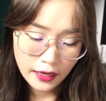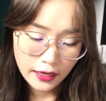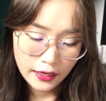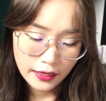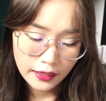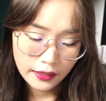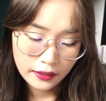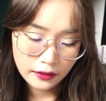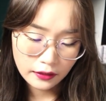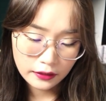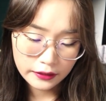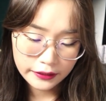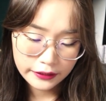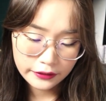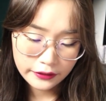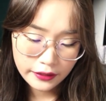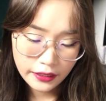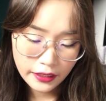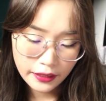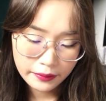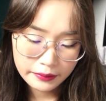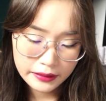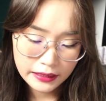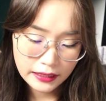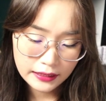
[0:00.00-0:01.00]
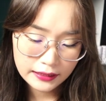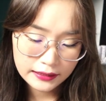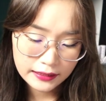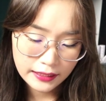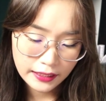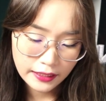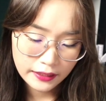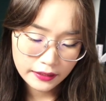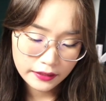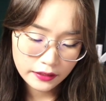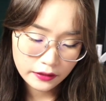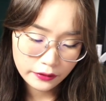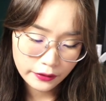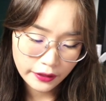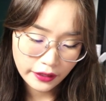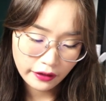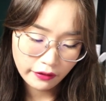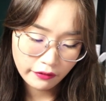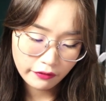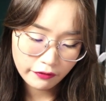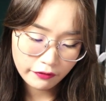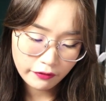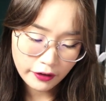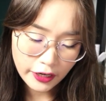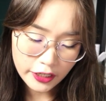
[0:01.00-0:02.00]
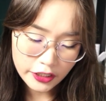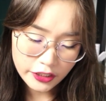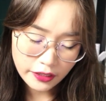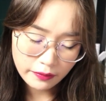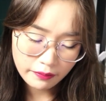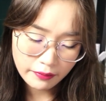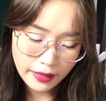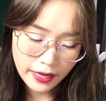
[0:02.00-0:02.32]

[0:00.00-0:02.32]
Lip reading: It also keeps skin looking fresh and